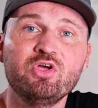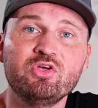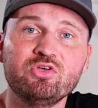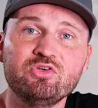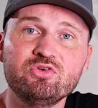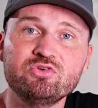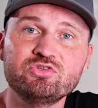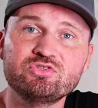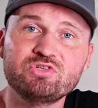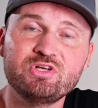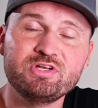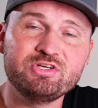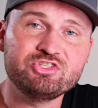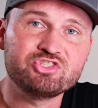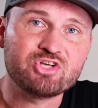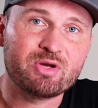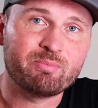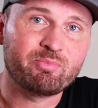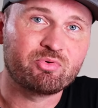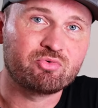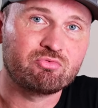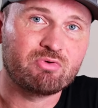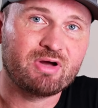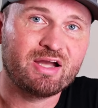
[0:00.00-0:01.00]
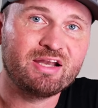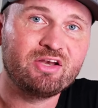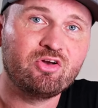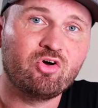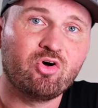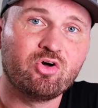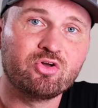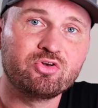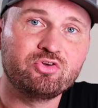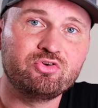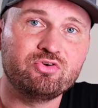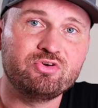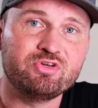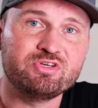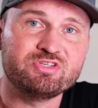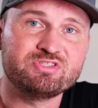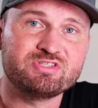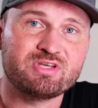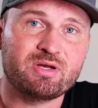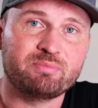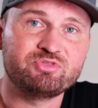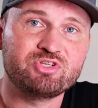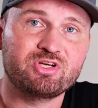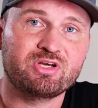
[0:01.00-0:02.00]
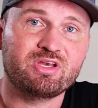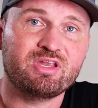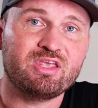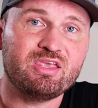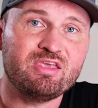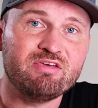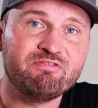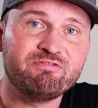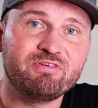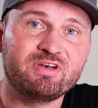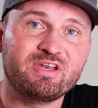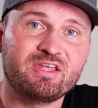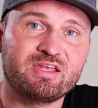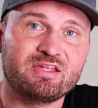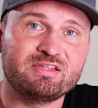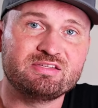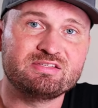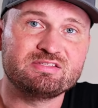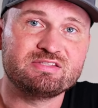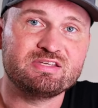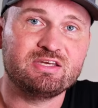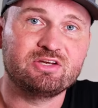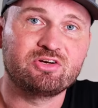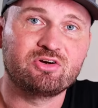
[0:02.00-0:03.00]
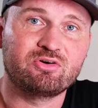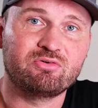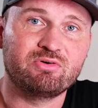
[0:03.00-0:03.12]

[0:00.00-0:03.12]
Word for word: usually jump right onto the subject if it can see it